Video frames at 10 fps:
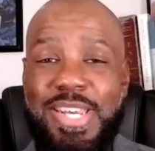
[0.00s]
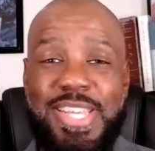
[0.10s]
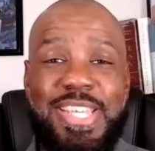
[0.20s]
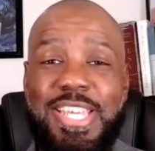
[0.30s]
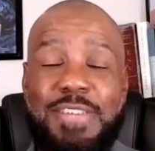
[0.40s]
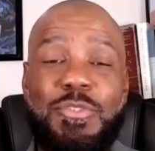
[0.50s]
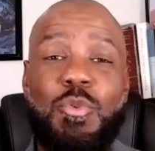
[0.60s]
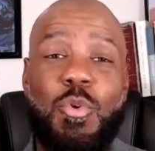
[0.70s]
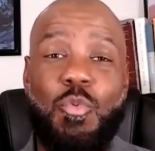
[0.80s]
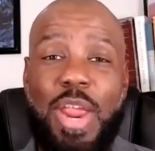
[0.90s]
and it gives
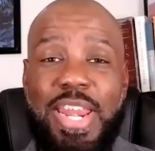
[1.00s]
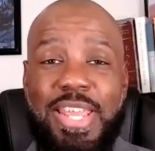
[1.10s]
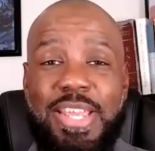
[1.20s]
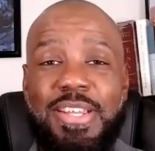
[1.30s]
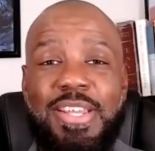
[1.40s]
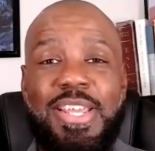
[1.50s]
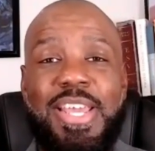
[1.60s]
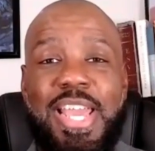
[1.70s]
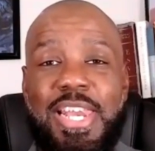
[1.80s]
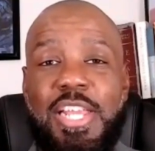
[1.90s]
you a rating
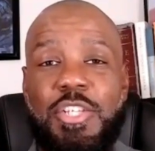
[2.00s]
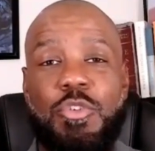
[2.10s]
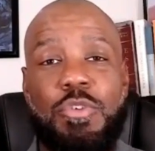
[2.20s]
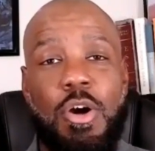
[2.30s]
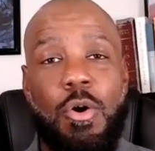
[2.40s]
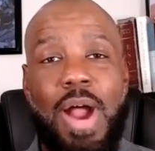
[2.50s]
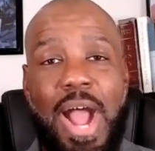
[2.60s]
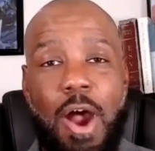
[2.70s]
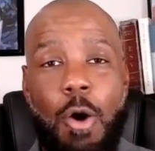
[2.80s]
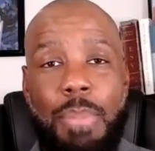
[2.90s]
and let you know
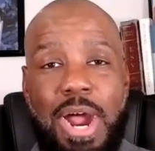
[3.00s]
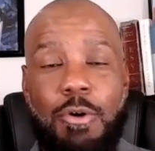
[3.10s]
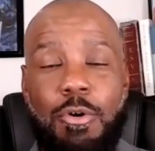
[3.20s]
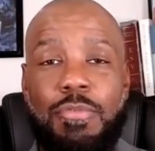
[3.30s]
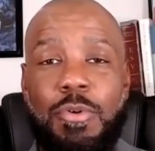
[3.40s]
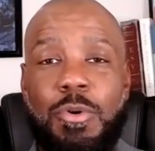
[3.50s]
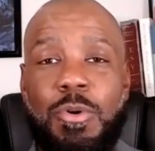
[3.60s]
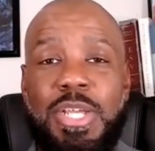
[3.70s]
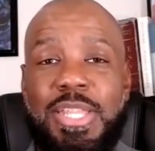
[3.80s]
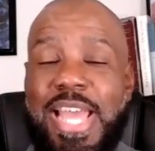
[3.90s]
how powerful
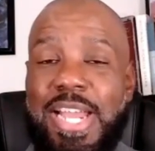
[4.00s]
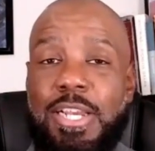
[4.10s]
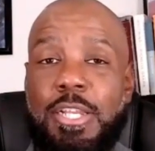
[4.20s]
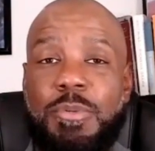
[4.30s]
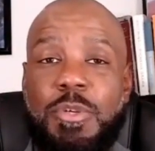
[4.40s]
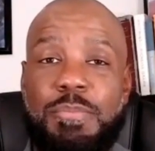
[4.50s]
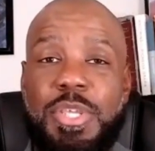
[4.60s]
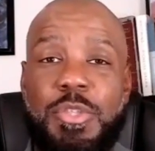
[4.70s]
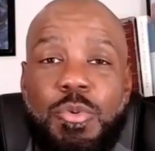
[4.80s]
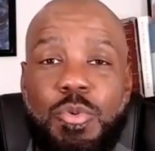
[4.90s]
that clip can be
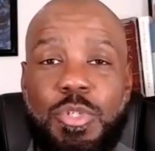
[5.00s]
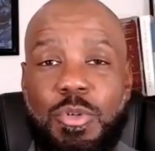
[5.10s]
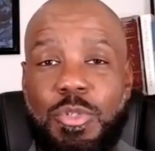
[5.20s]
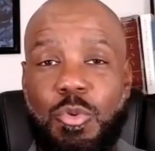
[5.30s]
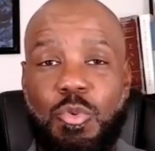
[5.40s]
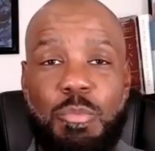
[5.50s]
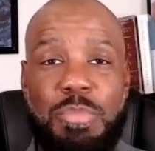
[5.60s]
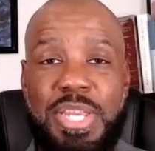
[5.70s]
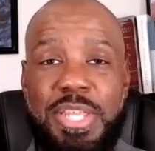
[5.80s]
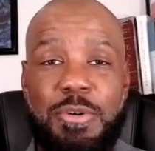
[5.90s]
used on social
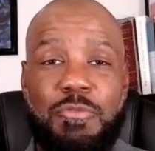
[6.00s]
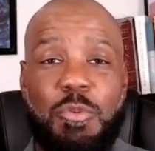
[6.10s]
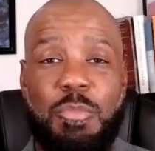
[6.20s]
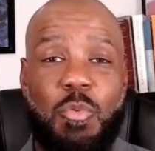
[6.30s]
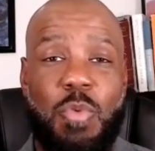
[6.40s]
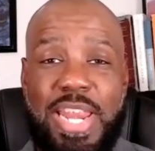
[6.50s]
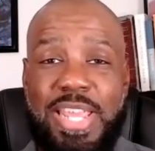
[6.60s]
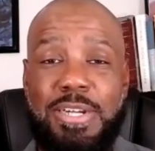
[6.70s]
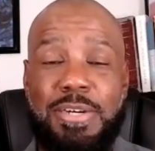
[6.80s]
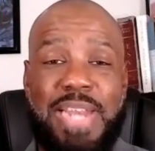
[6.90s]
media from a
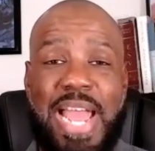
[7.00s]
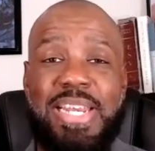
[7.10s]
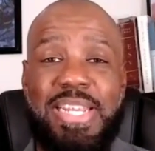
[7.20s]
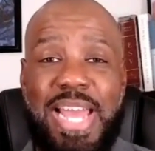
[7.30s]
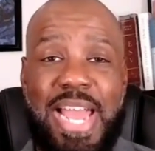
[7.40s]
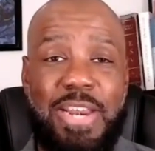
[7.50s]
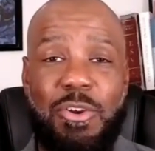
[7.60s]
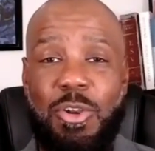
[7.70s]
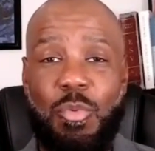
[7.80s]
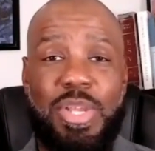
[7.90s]
rating of 99
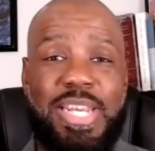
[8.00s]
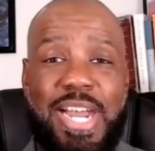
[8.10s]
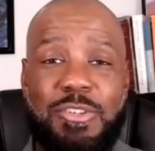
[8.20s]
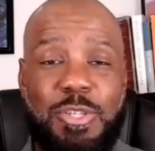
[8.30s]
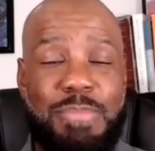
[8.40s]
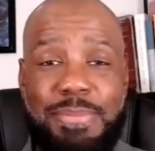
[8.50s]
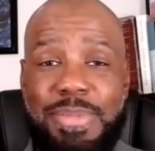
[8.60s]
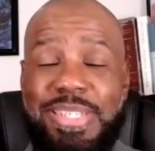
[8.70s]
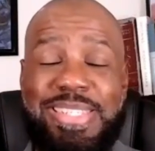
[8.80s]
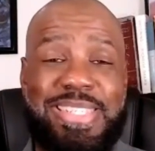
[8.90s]
all the way down to
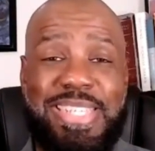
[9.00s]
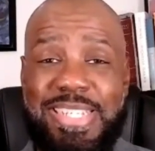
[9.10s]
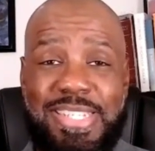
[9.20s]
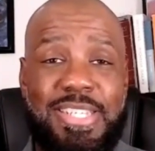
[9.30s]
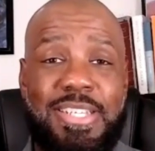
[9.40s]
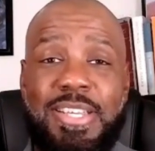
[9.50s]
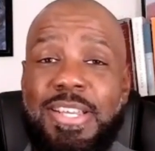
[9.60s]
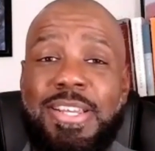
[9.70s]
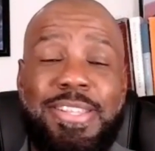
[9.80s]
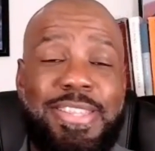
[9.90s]
maybe 60
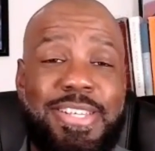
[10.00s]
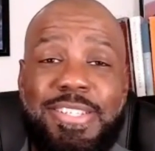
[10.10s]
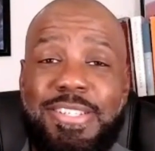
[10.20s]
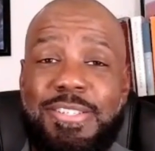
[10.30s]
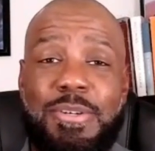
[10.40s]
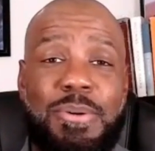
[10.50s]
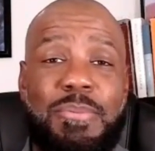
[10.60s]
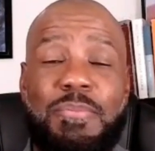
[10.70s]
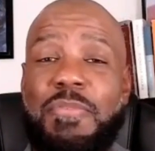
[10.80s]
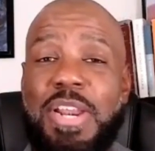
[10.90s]
this is a
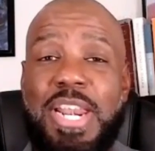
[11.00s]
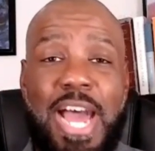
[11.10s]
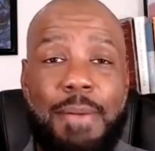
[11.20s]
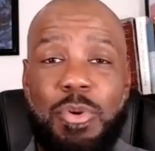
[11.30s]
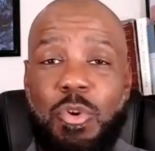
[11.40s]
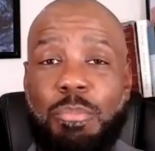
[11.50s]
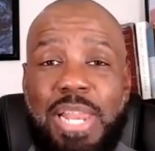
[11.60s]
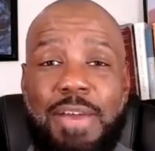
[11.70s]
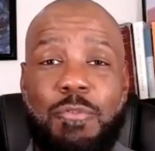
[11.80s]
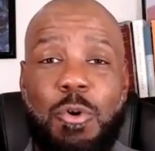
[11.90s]
phenomenal
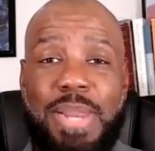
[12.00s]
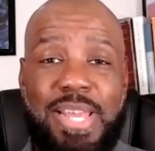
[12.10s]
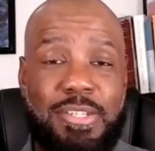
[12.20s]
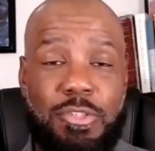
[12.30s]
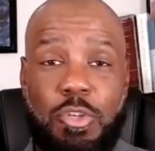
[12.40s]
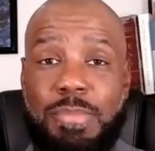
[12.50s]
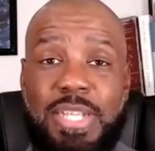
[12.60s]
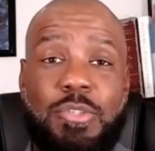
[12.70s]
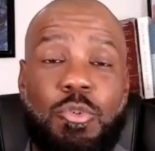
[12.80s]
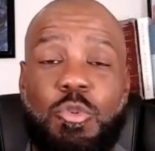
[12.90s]
platform that has took my
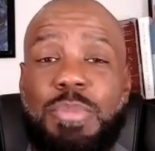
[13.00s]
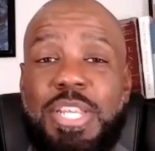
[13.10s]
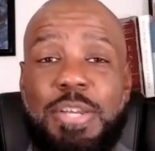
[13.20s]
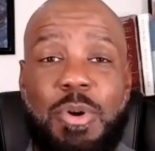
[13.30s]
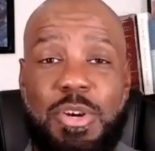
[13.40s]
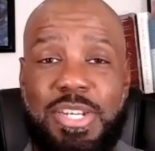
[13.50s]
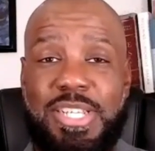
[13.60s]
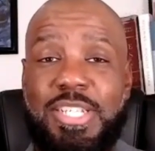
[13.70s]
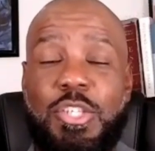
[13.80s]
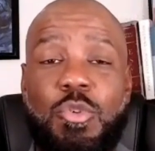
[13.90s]
social media
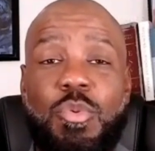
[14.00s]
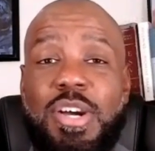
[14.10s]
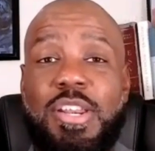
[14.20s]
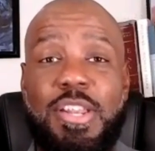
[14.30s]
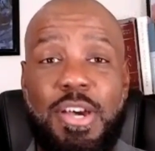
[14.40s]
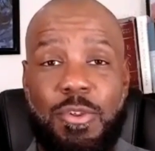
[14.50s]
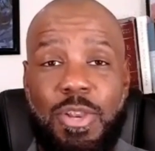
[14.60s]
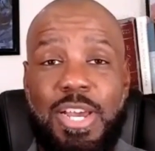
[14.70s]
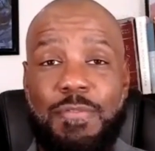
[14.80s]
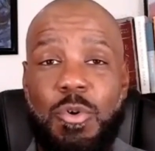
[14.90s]
marketing to another
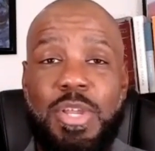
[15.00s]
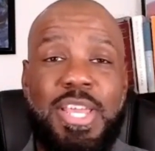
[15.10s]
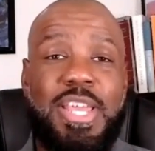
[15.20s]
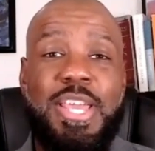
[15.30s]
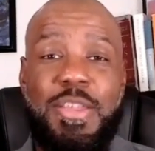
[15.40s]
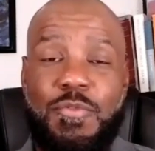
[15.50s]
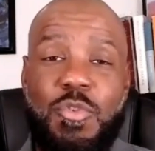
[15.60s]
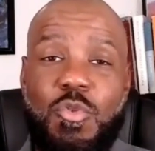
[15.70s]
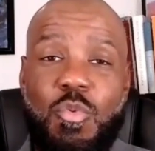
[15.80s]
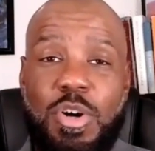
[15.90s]
level. If
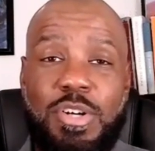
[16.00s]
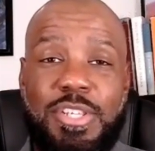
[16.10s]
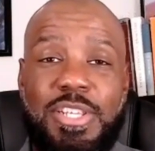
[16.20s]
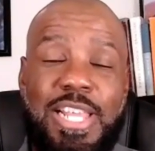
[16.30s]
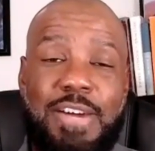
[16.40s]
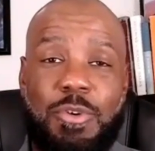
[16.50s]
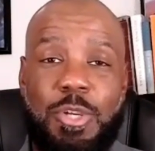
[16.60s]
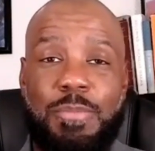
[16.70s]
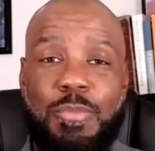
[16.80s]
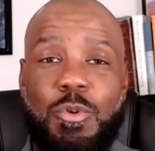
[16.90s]
you want to level
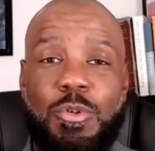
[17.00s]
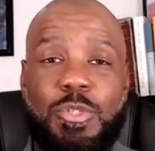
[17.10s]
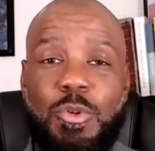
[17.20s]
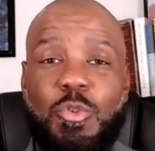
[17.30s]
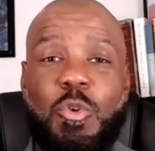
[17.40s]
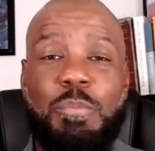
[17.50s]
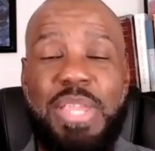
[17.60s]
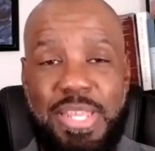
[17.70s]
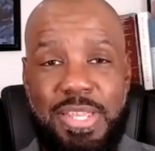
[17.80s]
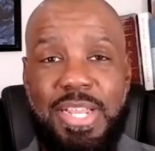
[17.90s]
up your social
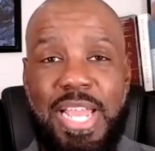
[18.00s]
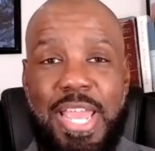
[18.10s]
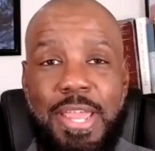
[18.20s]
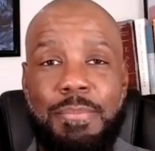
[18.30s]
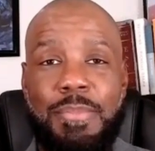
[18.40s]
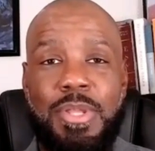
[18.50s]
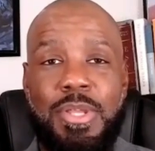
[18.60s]
media game,